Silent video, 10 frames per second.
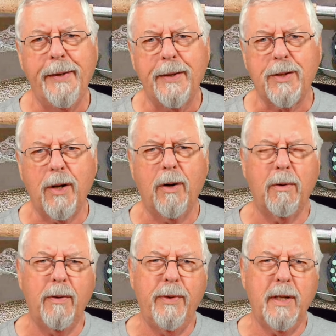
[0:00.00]

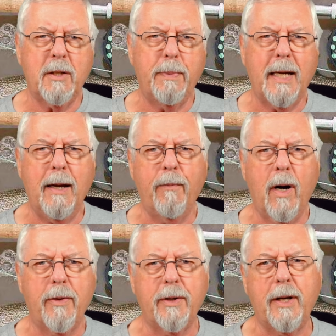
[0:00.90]
So this became
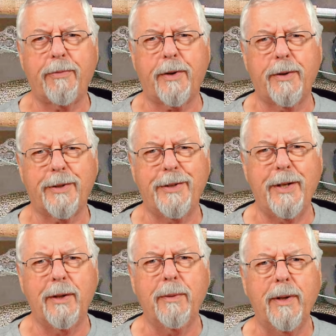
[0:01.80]
rather difficult to
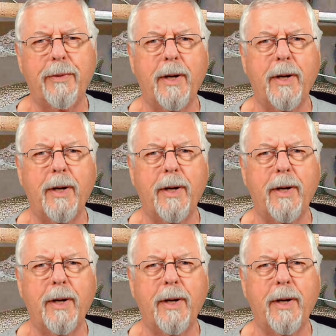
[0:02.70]
deal with,